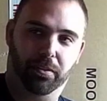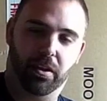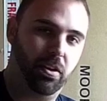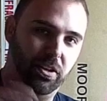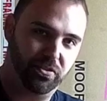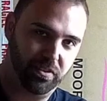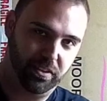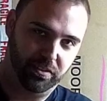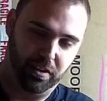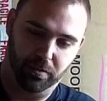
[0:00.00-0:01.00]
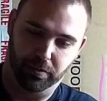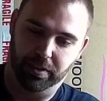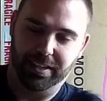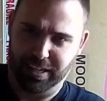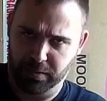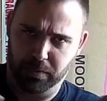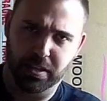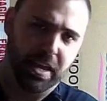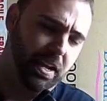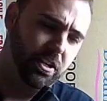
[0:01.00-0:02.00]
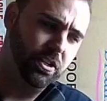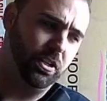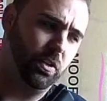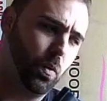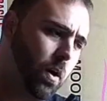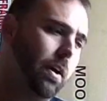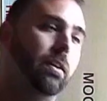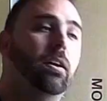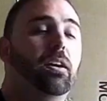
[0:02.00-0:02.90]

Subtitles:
the high street style thing, keep the engine quiet.